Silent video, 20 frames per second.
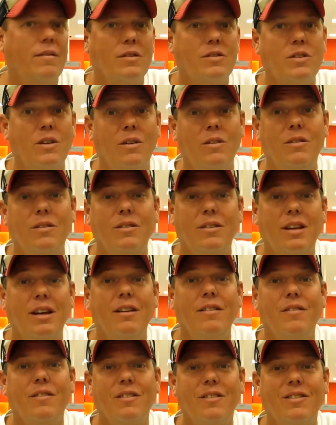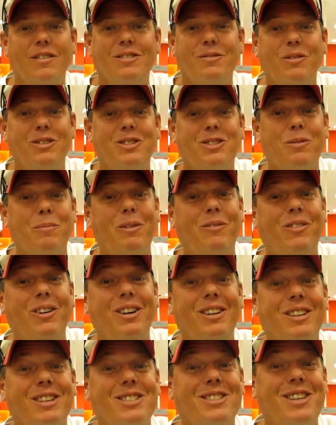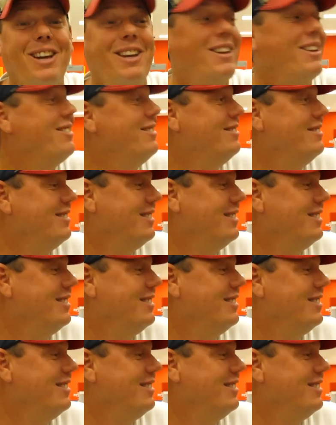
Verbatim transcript: So yeah, it's, right. gonna be fun, exciting.